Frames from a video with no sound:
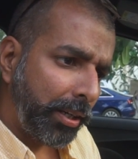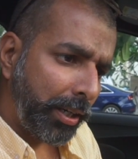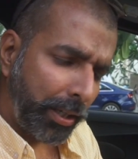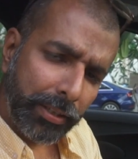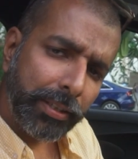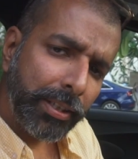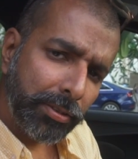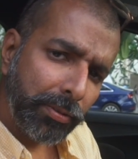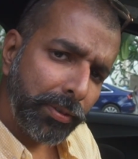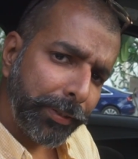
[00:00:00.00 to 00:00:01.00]
And I think that's
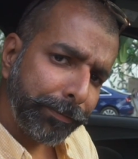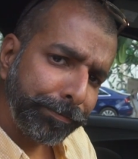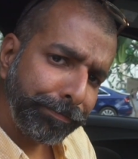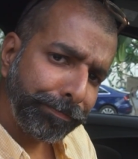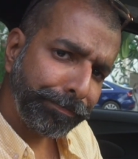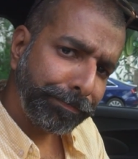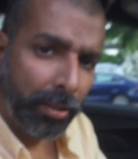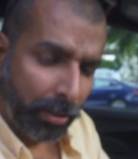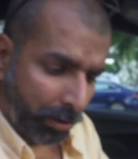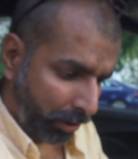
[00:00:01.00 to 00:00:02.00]
a good thing.
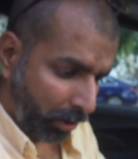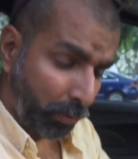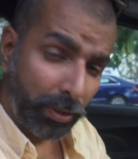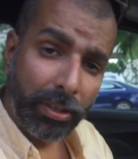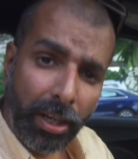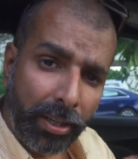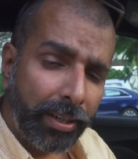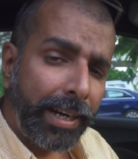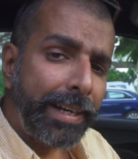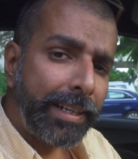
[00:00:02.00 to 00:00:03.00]
Along with the
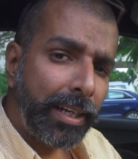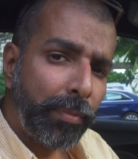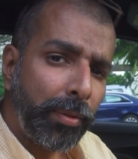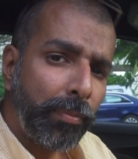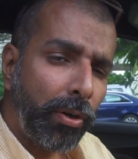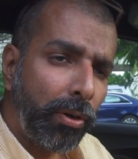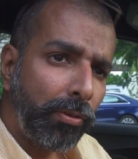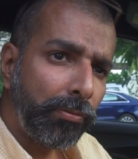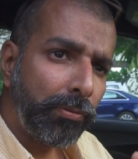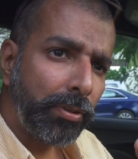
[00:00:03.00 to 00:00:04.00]
190 mm
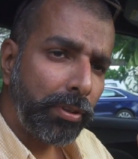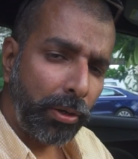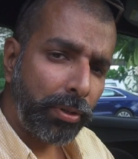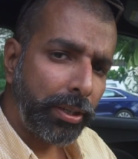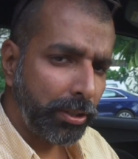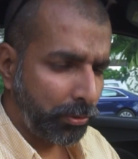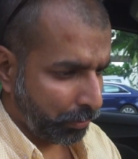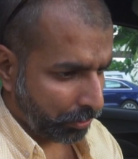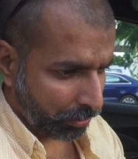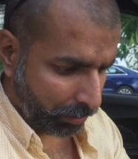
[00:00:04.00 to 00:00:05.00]
of ground clearance,
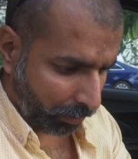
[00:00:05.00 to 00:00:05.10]
which is